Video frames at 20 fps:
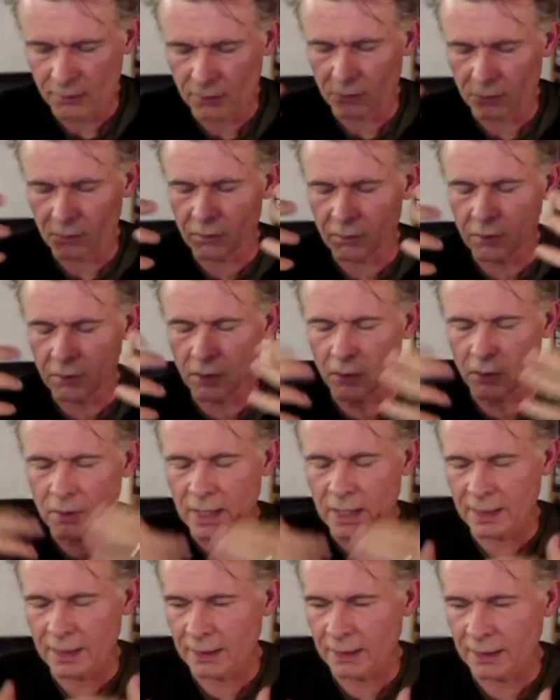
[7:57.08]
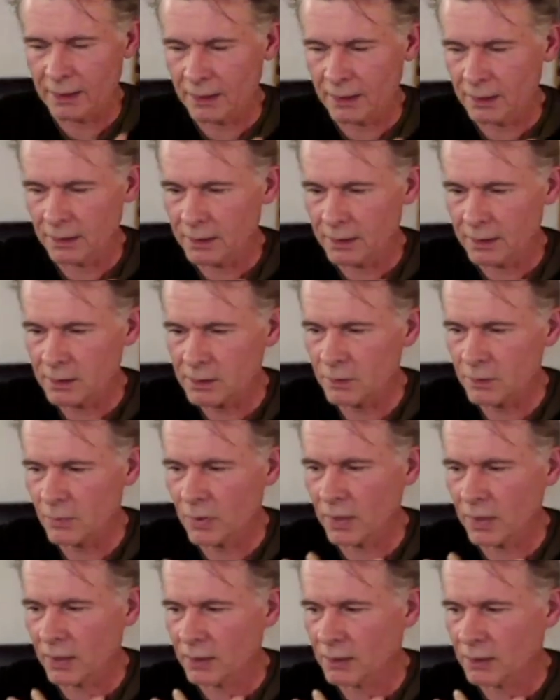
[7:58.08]
so I can
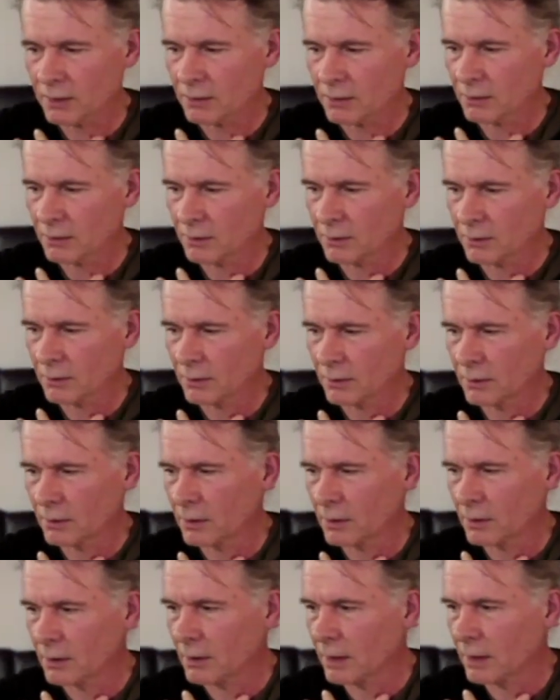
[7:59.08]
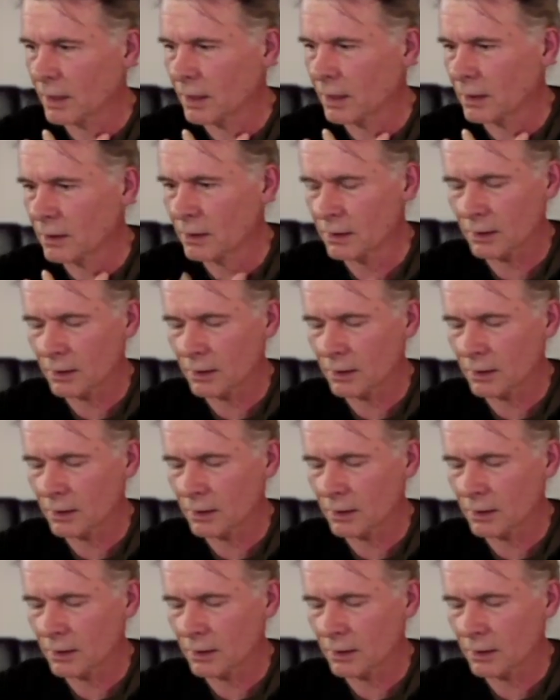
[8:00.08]
anticipate and